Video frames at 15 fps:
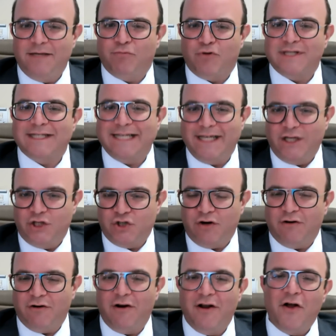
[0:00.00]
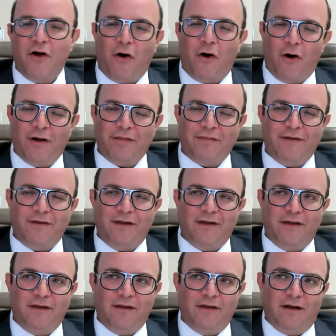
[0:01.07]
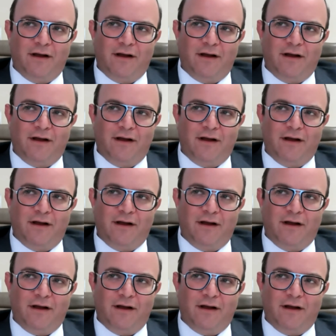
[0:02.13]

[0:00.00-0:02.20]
procedure on the